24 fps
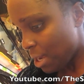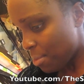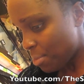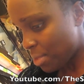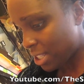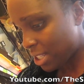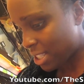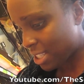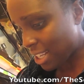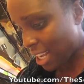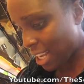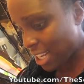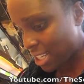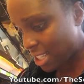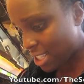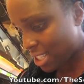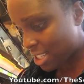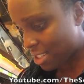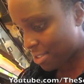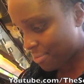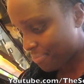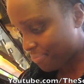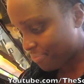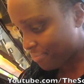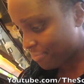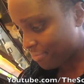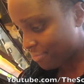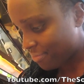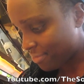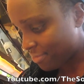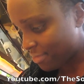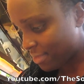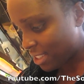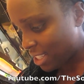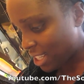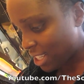Just I just
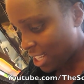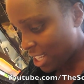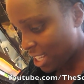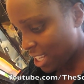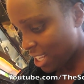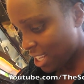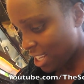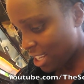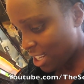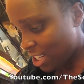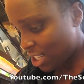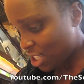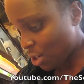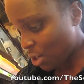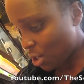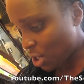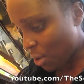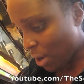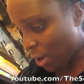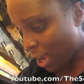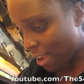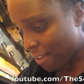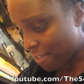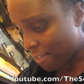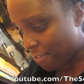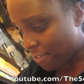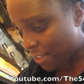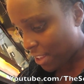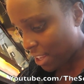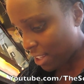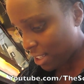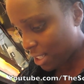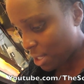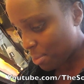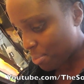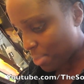don't know how I
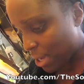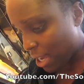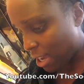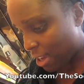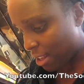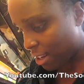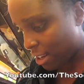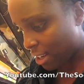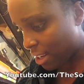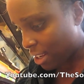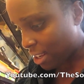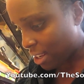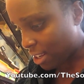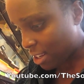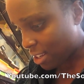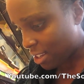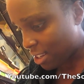feel about it.